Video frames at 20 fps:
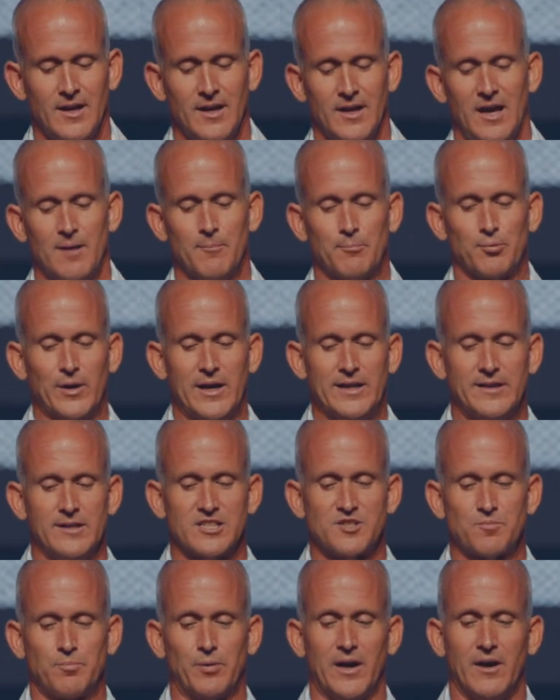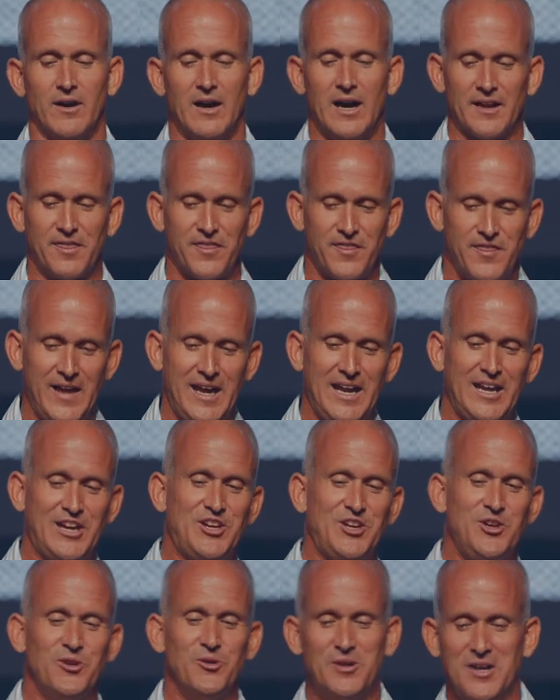And prayed this prayer. I thank
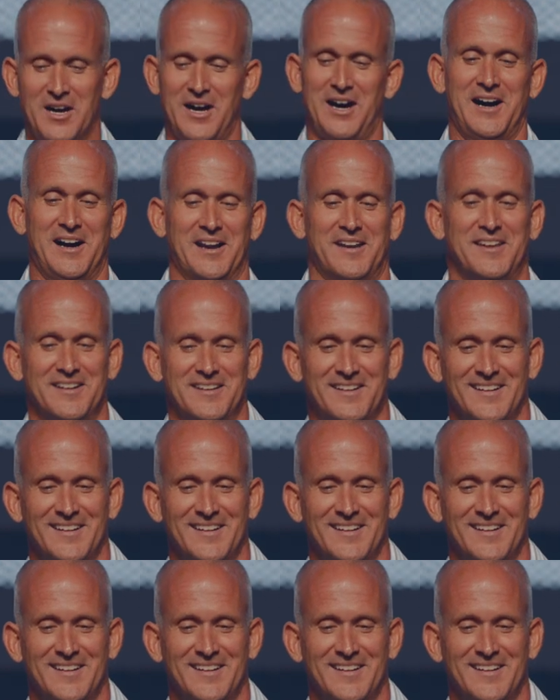you, God,